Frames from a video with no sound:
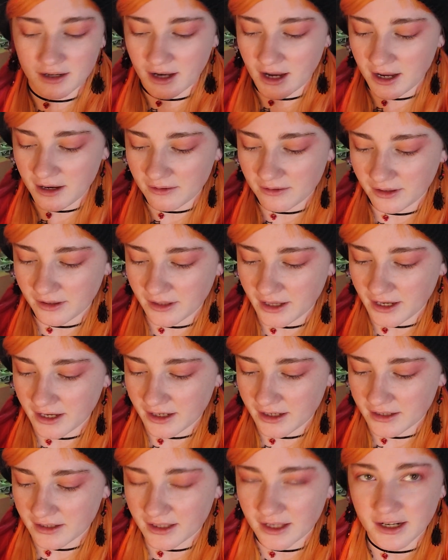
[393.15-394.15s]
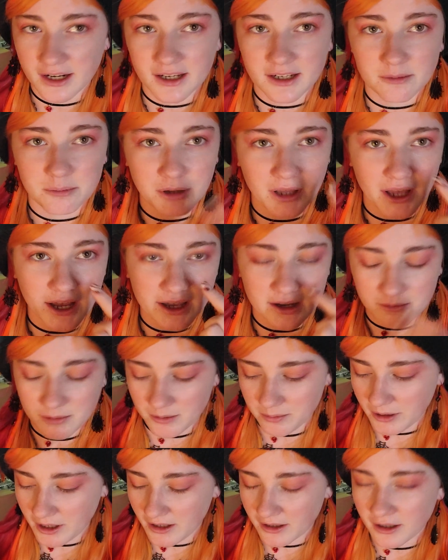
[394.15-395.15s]
I only like it because then I can apply it a
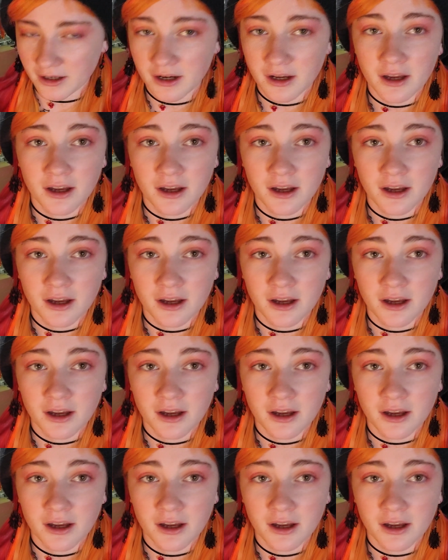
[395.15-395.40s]
bit better.